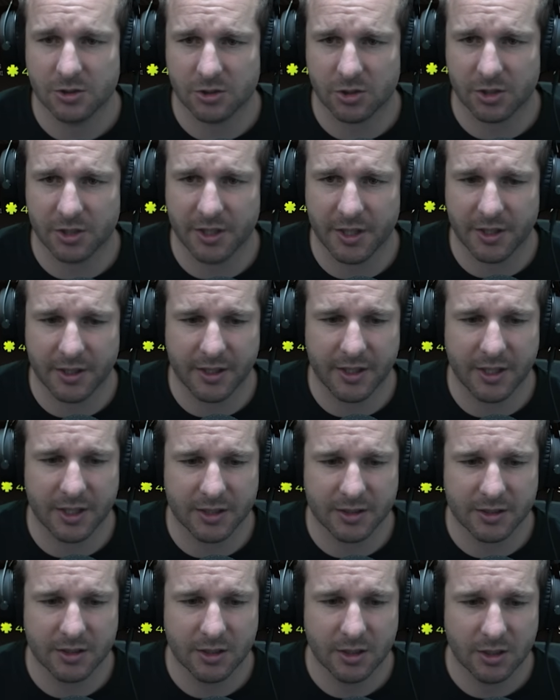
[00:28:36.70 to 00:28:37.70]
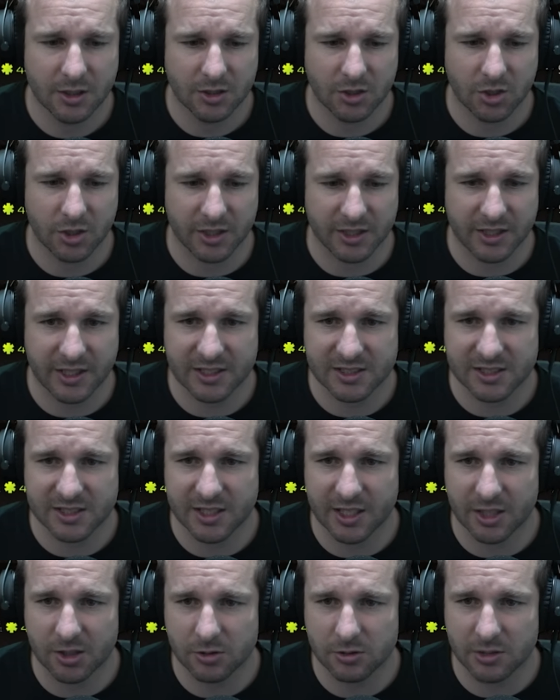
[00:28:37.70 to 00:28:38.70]
Just like another gun. Okay, that
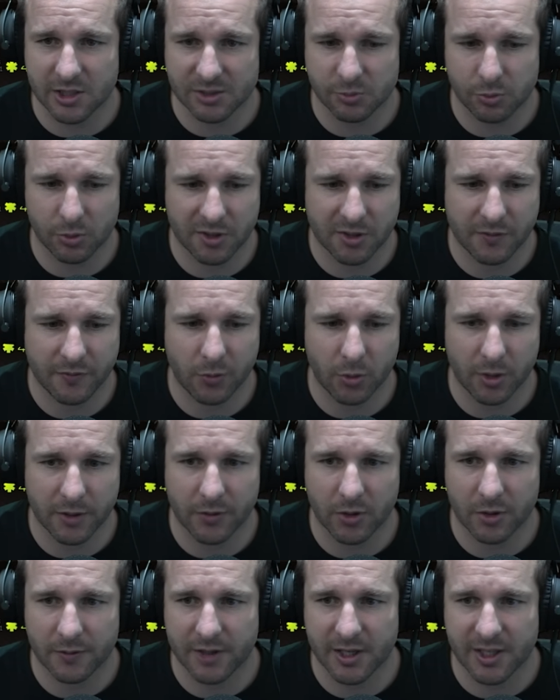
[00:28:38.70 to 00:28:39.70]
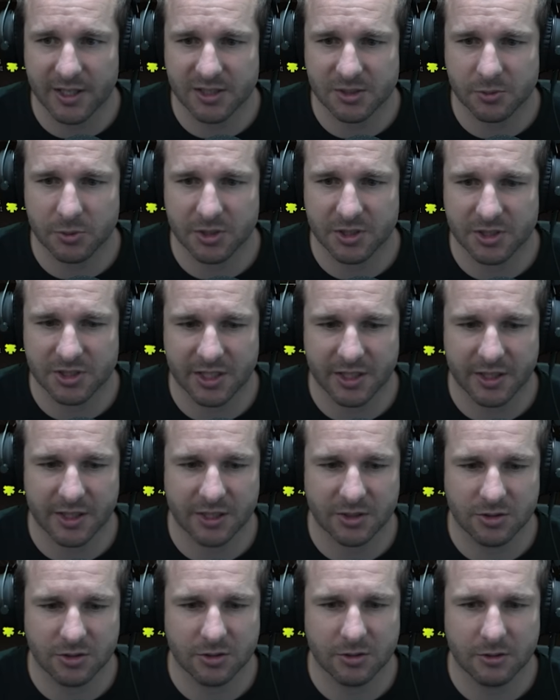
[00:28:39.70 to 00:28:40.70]
skull, that's worth 45k, so we're going to take
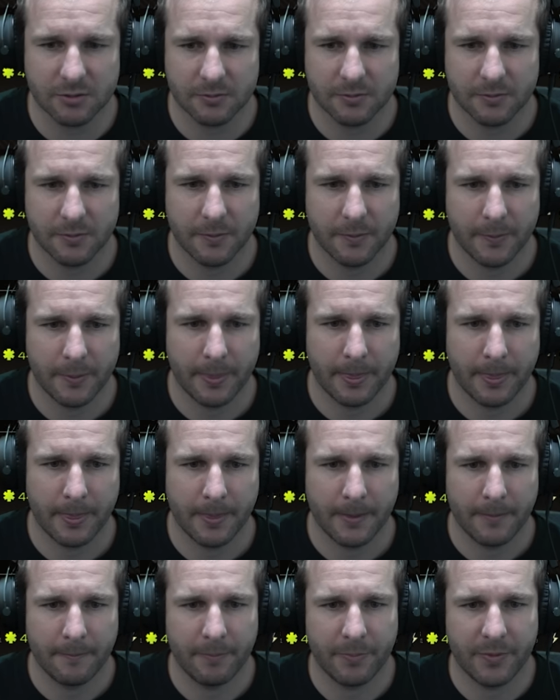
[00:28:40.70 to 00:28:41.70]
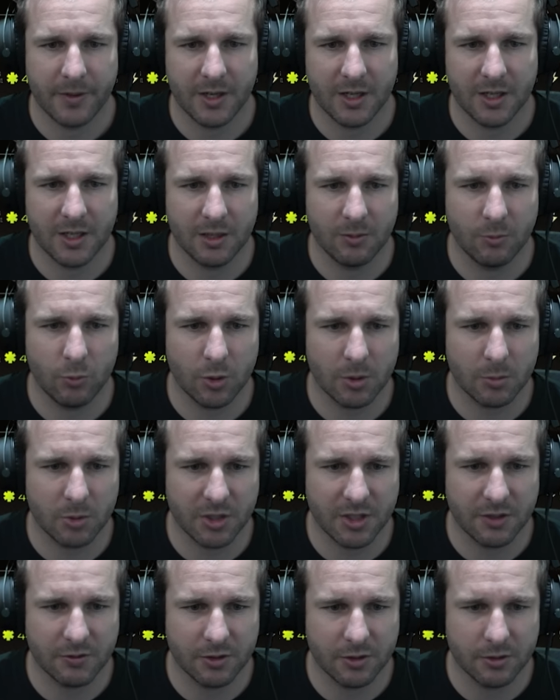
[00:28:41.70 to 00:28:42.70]
that too. What I
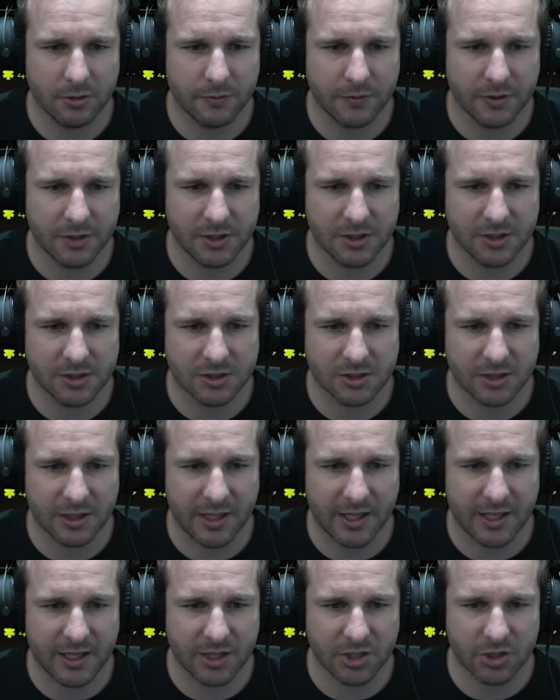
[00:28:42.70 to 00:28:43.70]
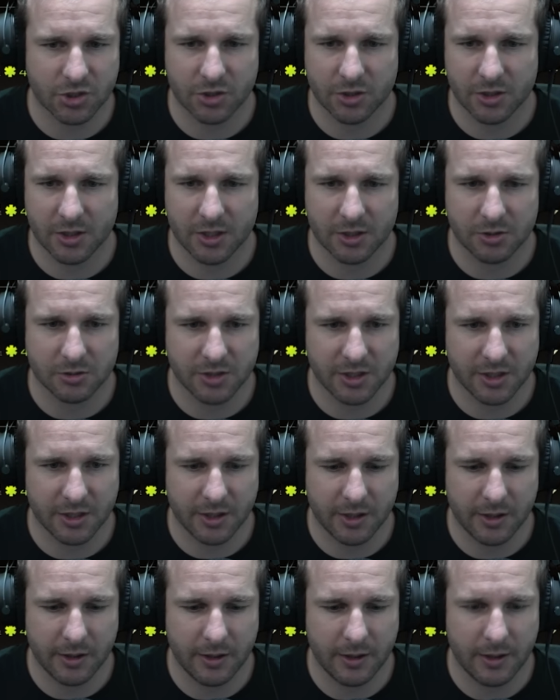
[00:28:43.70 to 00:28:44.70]
might get rid of is the cash, and I'll
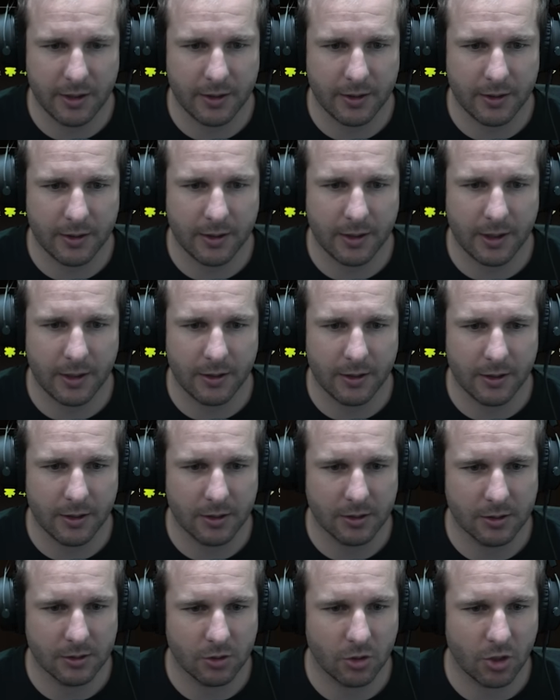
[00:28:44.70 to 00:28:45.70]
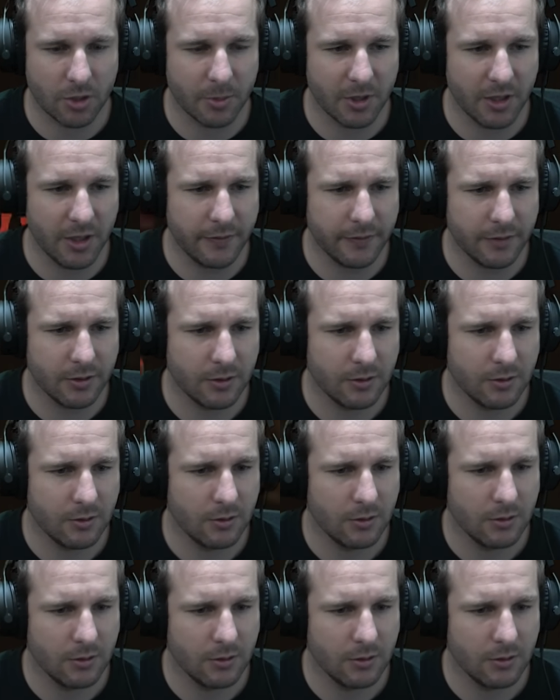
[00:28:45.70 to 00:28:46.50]
take that there. Right on my left.